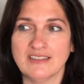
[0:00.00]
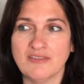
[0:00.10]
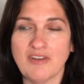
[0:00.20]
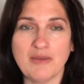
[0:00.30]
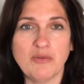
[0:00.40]

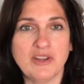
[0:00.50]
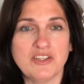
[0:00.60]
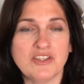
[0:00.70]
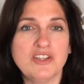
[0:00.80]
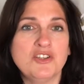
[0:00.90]

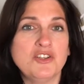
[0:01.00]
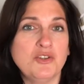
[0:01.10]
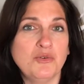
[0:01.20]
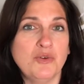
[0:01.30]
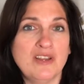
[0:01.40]
vibration
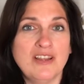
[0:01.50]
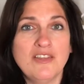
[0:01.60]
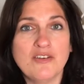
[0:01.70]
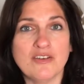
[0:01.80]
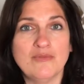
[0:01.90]
to
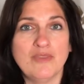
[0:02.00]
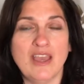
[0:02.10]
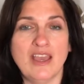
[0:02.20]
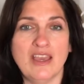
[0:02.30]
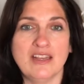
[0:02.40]
another
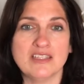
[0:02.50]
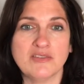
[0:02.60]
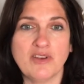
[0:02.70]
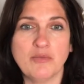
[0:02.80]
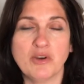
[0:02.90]
and it's a
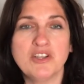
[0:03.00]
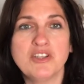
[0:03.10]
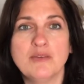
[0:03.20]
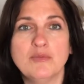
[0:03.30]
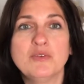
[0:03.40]
vibration
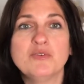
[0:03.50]
that moves